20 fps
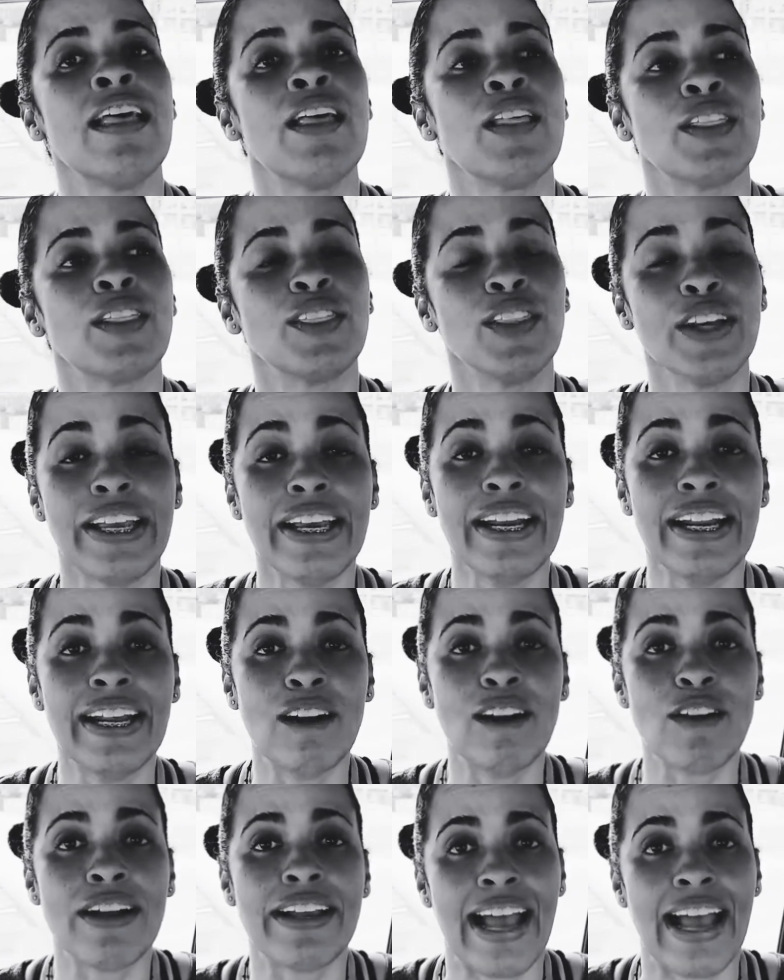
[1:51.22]
looking at
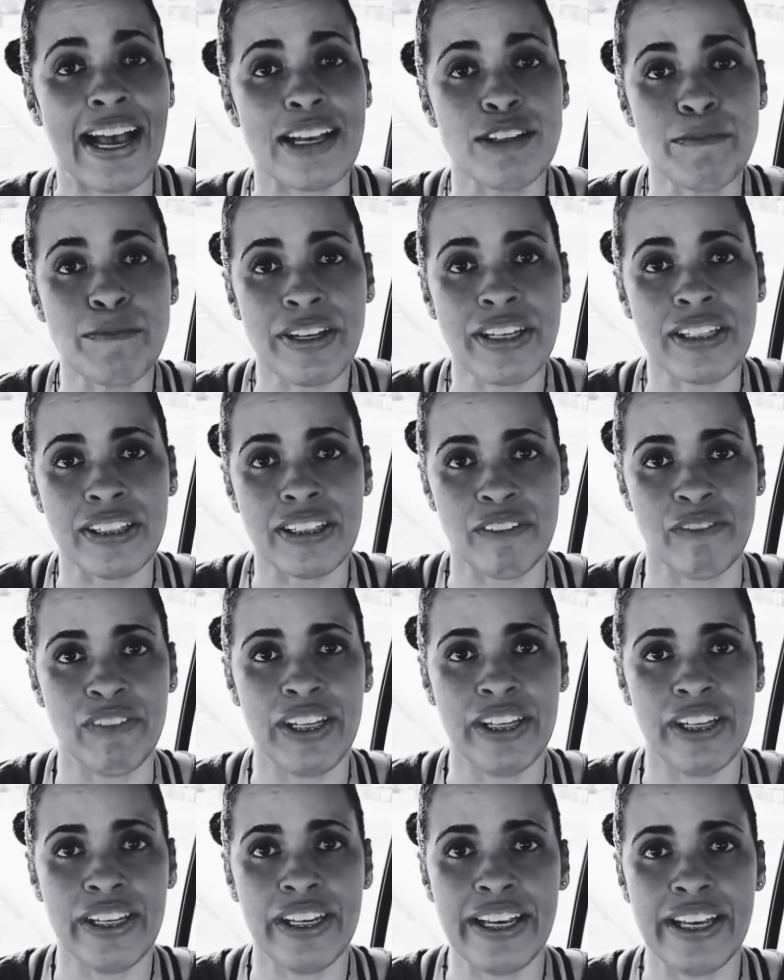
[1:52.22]
orgasmic
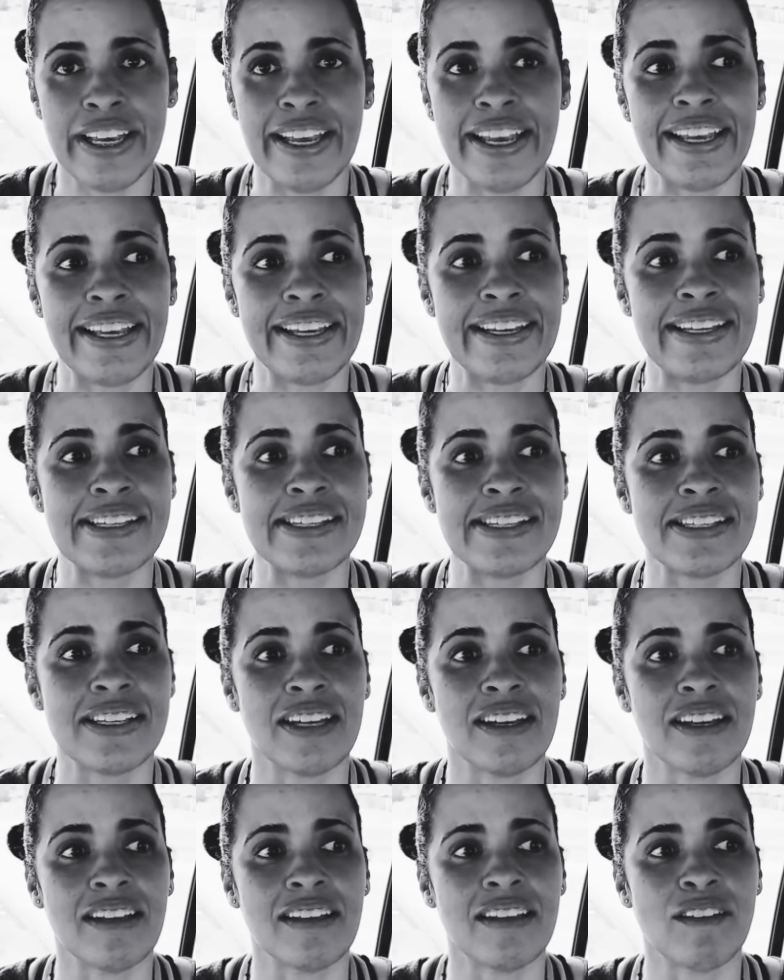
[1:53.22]
living is
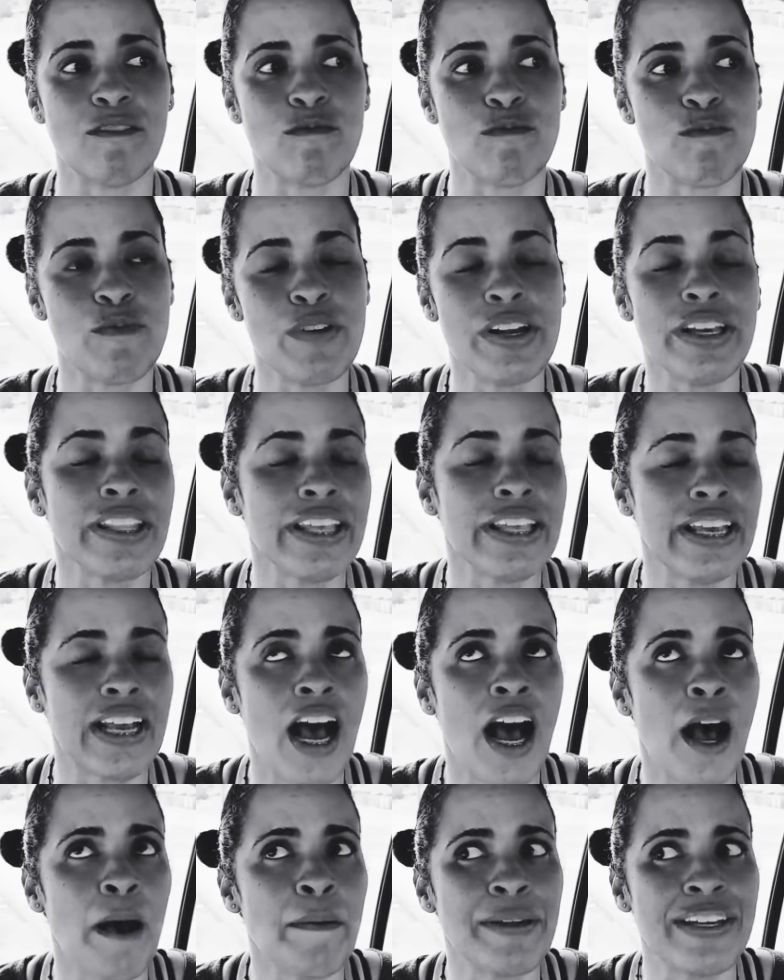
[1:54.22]
really
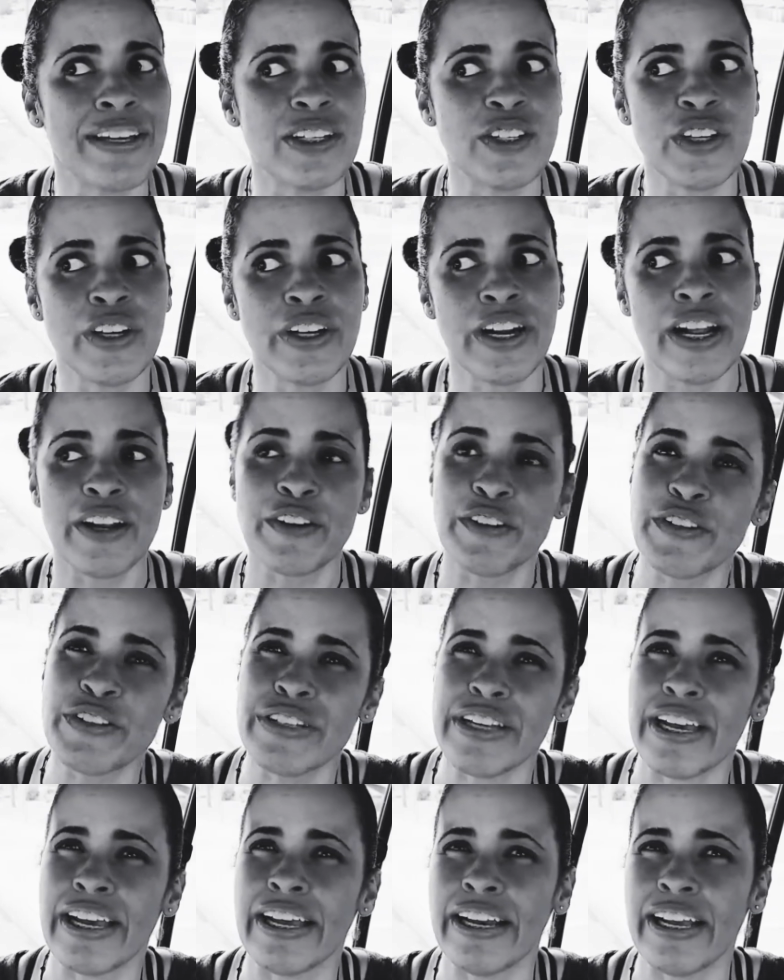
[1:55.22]
coming to an
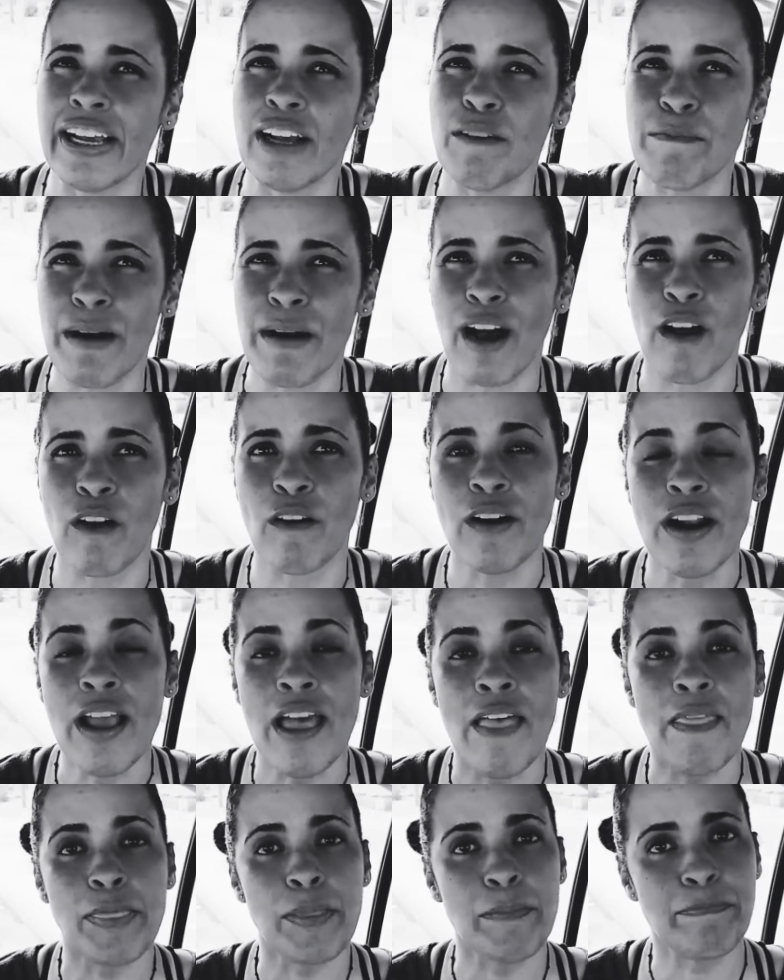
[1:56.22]
understanding about
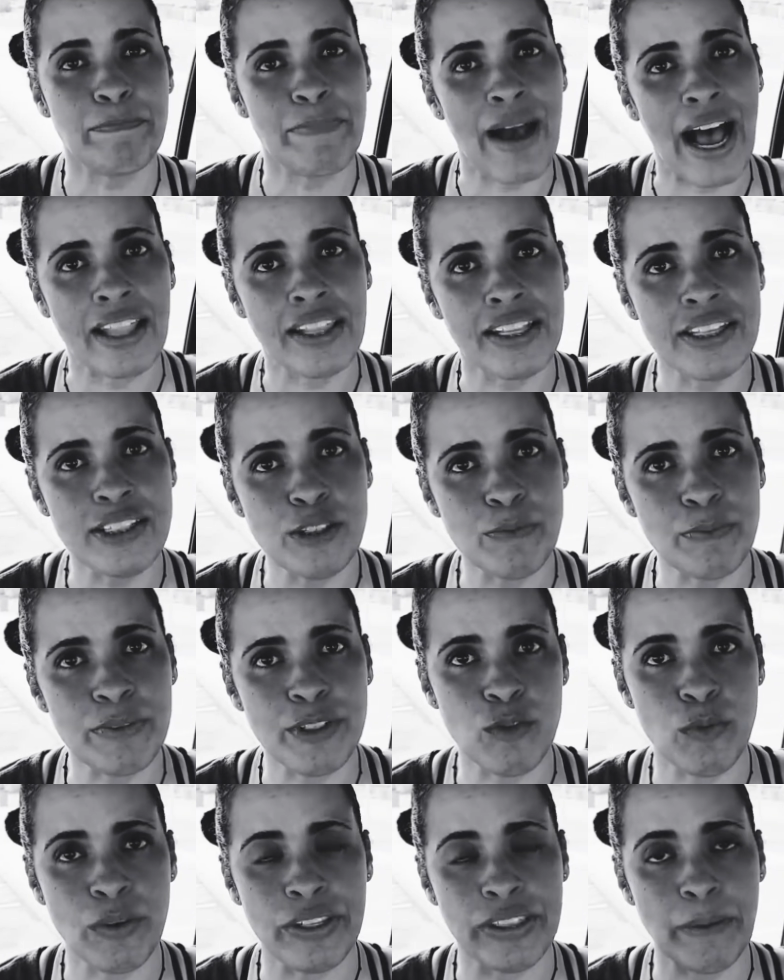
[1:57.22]
the balance
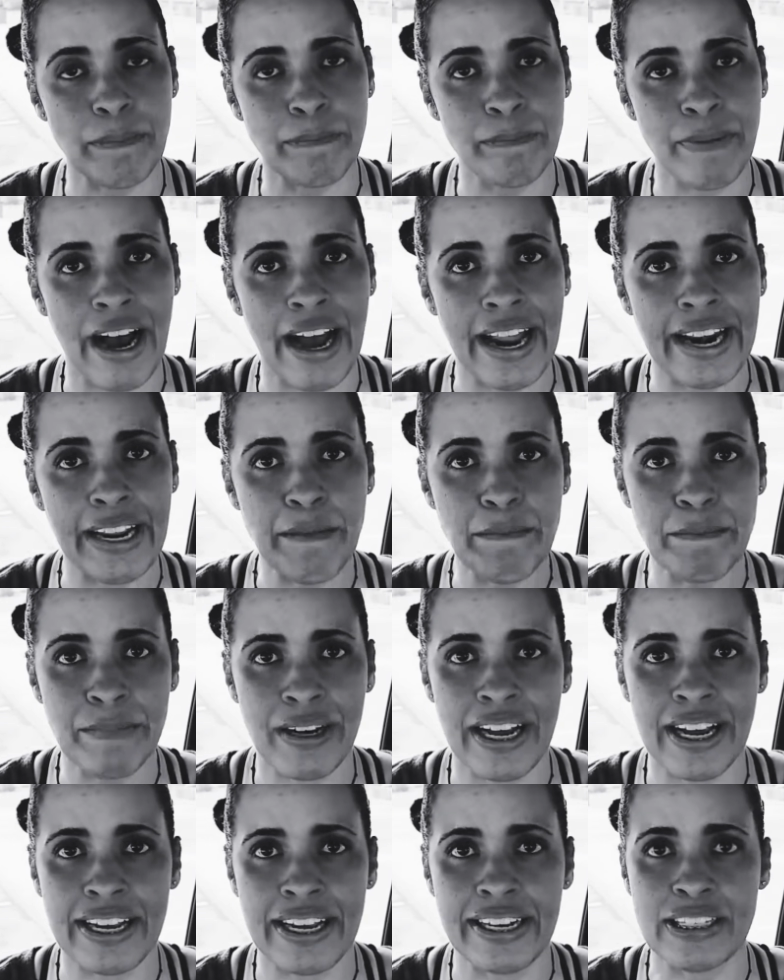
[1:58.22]
between the body,
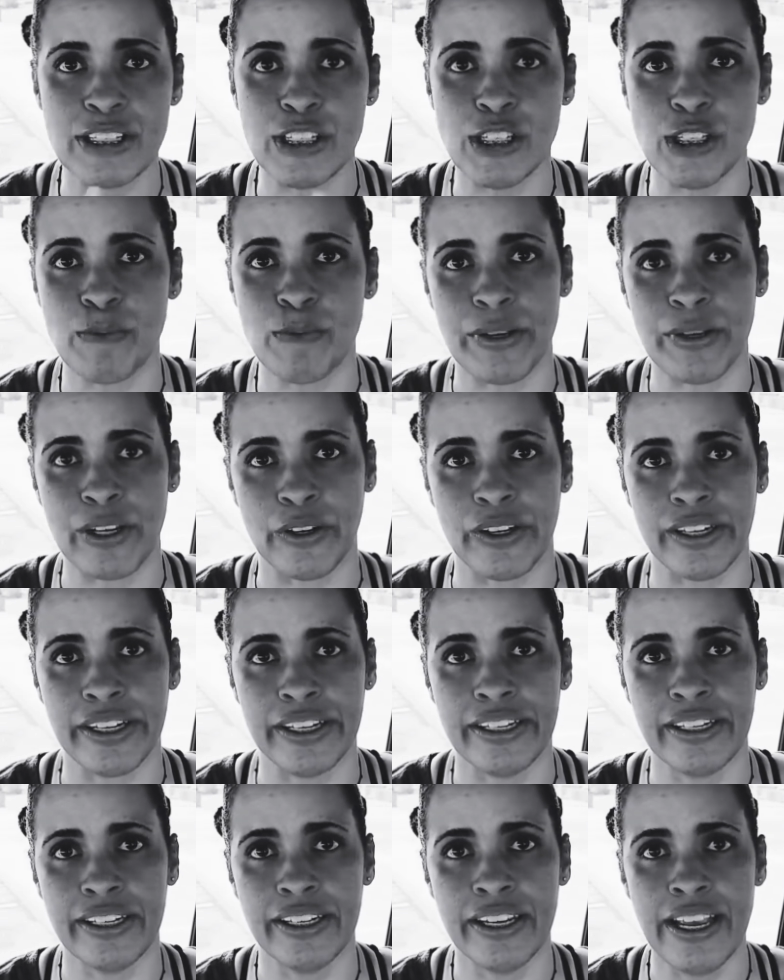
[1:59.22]
mind, and spirit.
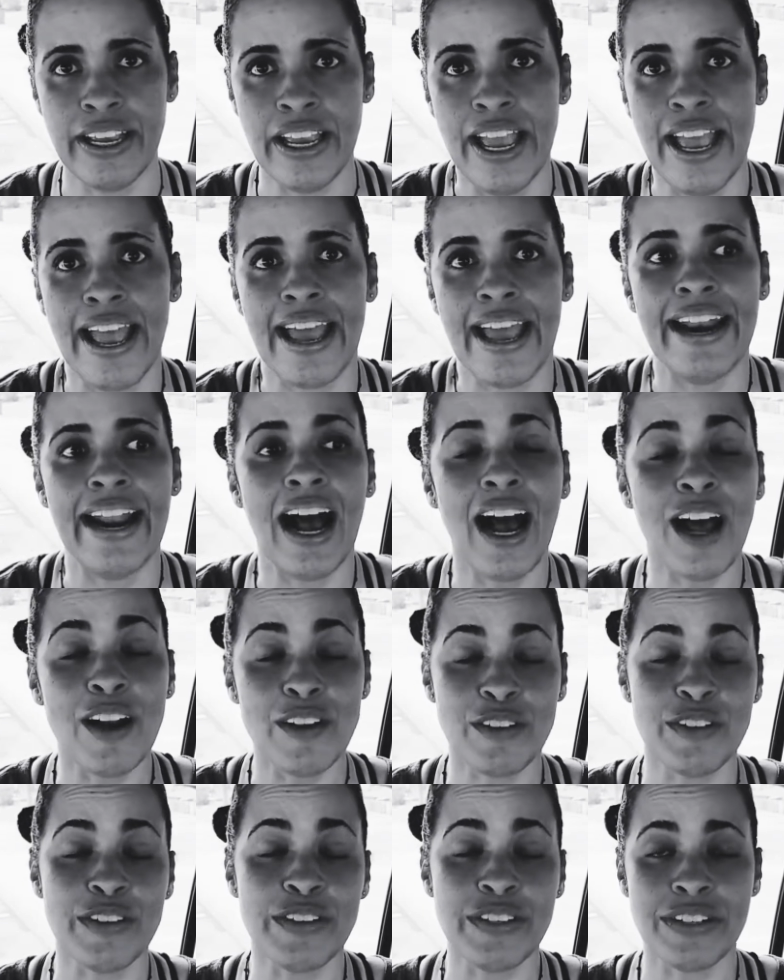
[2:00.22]
And
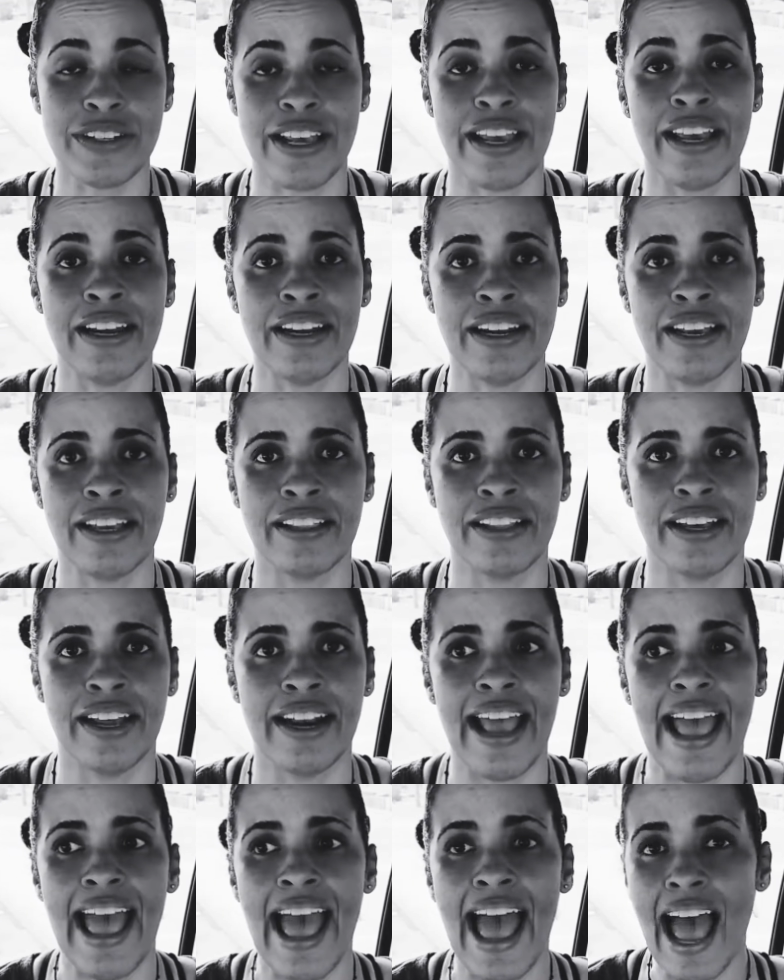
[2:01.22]
understanding that
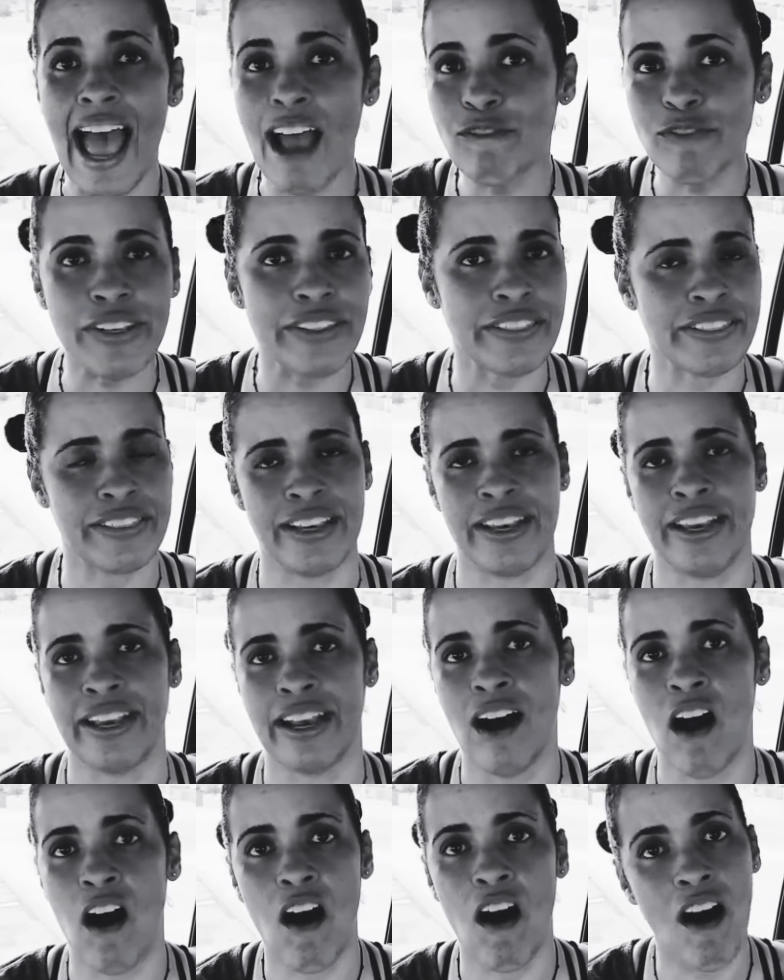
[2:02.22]
everything
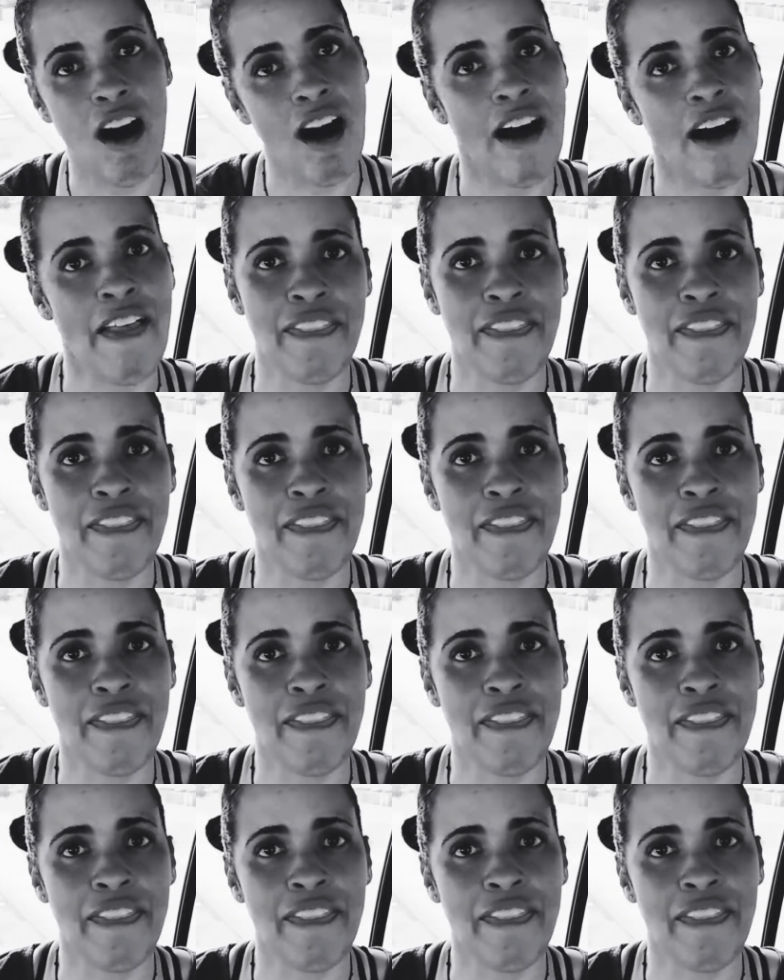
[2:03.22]
on